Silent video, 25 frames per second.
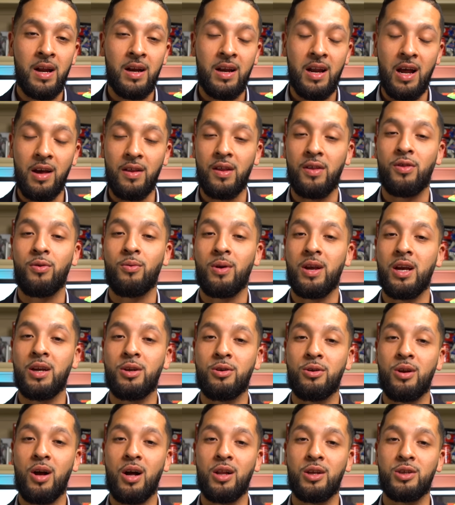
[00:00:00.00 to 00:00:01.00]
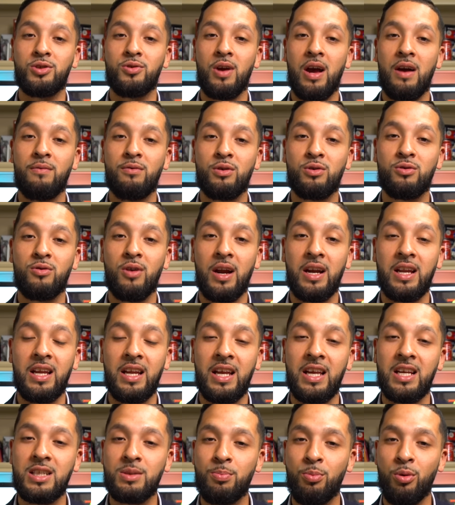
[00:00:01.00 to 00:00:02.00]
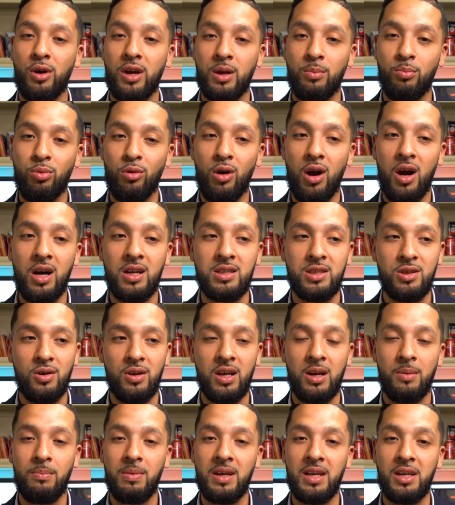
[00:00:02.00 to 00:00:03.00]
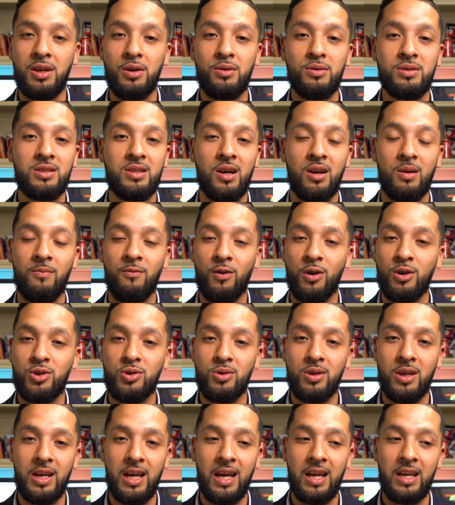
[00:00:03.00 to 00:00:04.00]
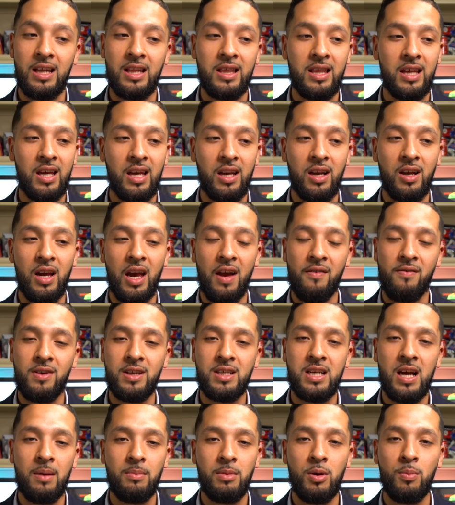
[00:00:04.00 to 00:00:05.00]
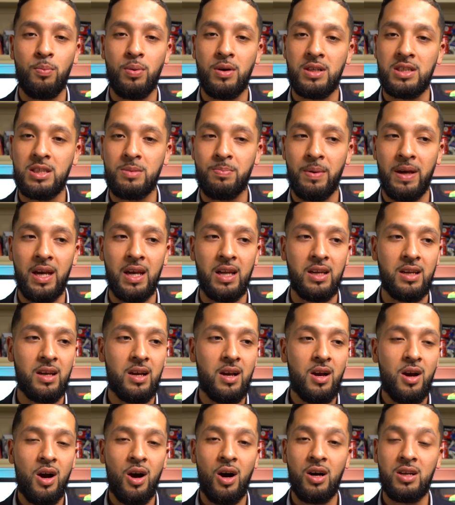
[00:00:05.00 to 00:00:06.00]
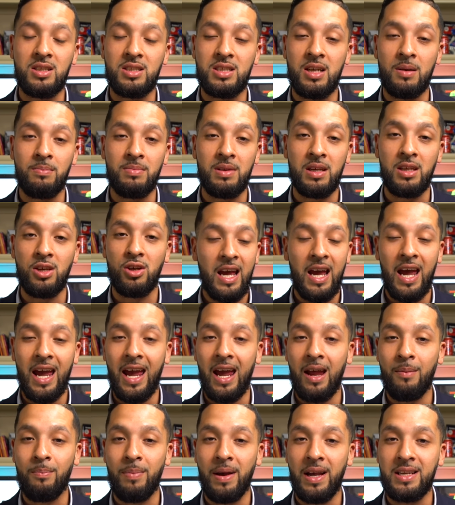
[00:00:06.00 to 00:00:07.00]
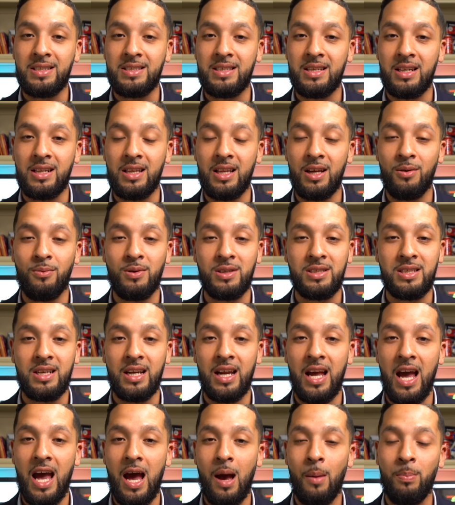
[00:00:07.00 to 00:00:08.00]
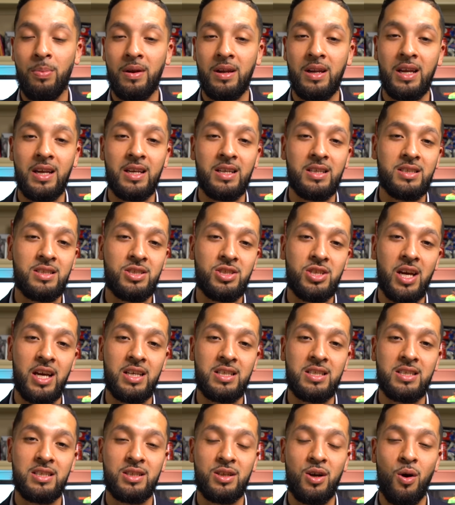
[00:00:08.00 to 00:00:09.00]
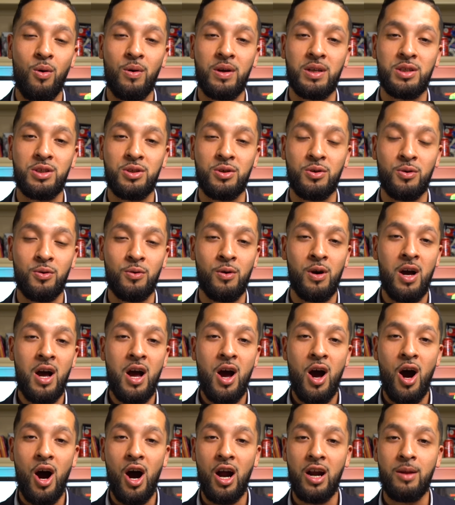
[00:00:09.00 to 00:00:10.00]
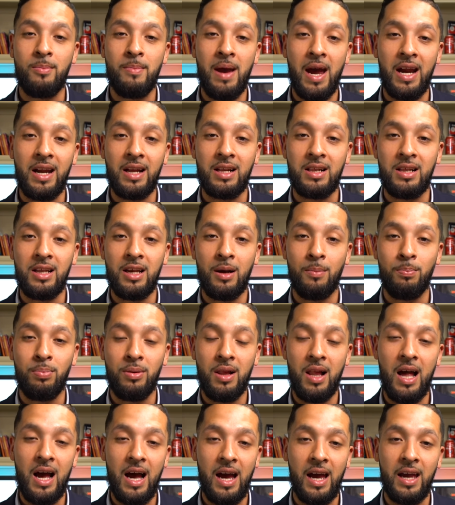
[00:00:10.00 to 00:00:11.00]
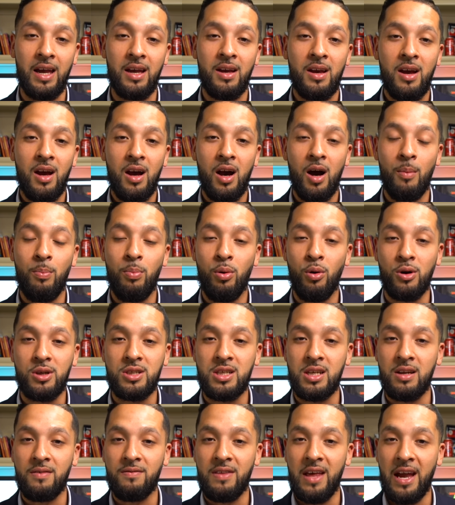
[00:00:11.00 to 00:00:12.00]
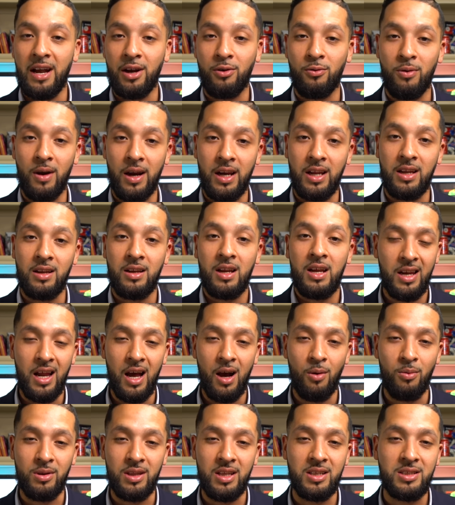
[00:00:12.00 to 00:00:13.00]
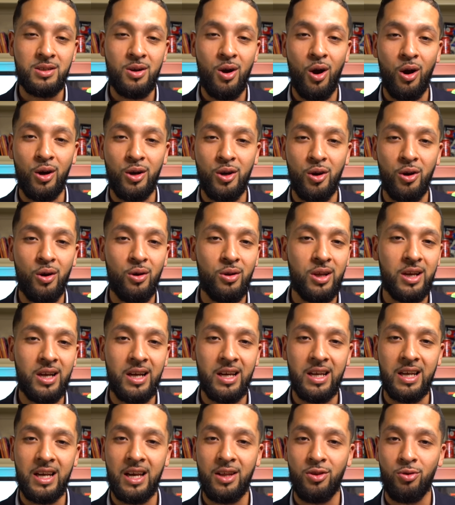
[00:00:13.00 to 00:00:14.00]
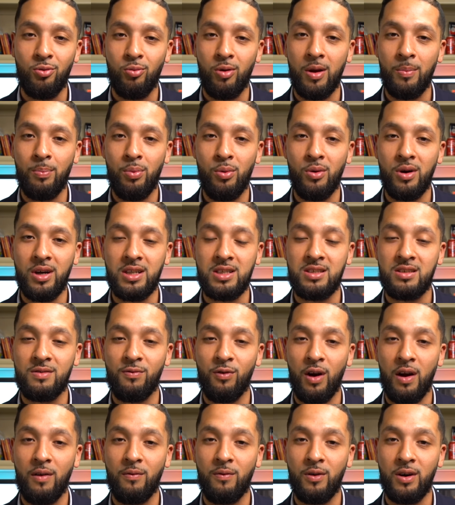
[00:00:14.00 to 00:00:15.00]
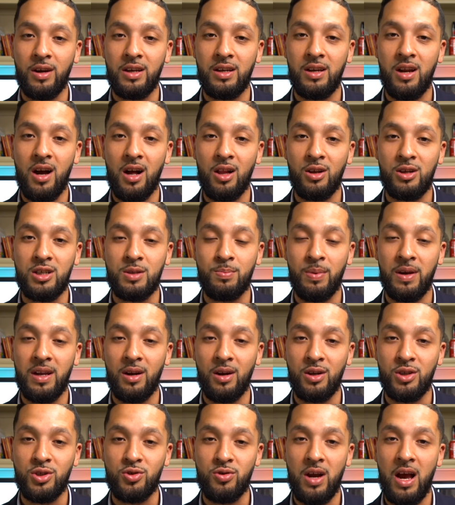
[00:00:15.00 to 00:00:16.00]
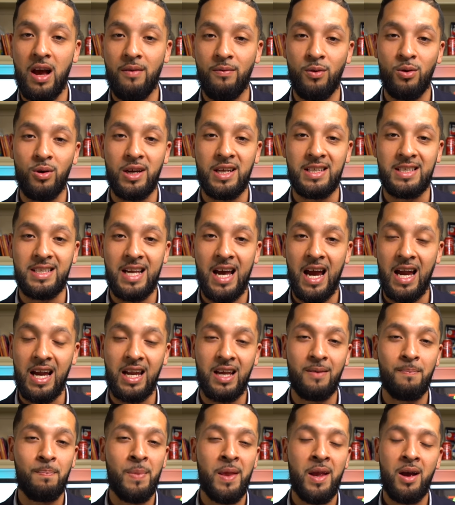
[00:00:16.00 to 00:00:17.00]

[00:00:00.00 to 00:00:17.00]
Now, the $300 travel credit is pretty broad, so it can be used on virtually anything. Every time you put spend on something, and basically what's going to happen is Chase is going to automatically apply a portion of that credit. Now, with this card, you're only going to get 3 points for every dollar spent on travel and dining.